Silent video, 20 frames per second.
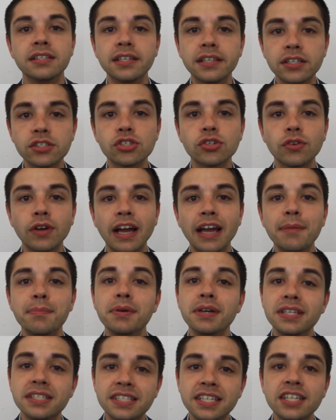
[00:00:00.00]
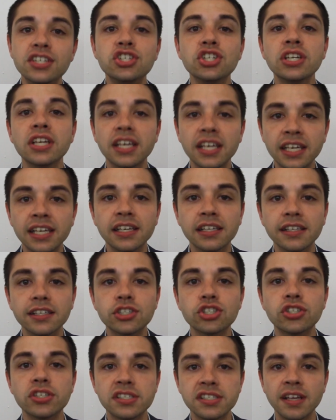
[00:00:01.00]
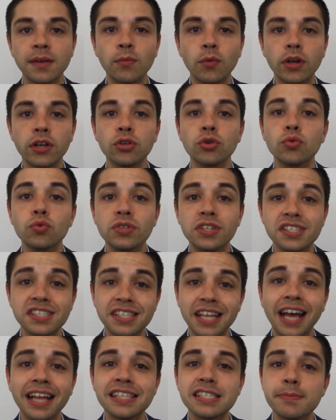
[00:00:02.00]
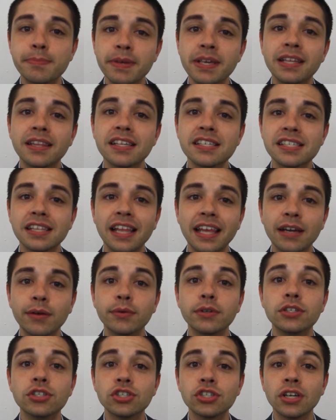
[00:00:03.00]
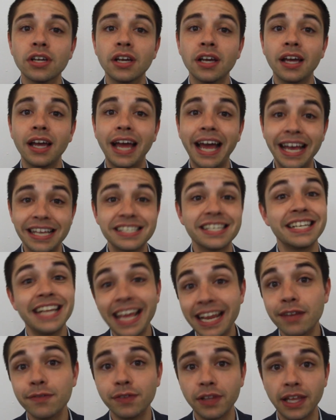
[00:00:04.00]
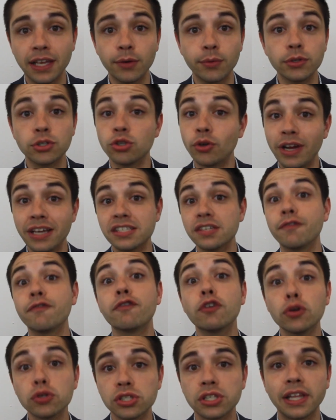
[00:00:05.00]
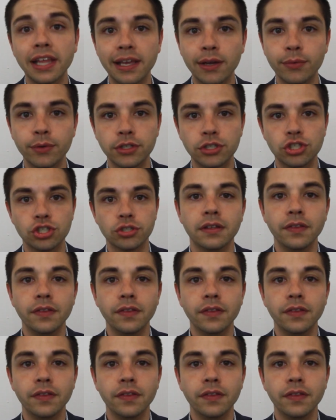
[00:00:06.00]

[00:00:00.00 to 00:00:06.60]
to describe teaching English to someone who does not speak this language as a native language or as a first language.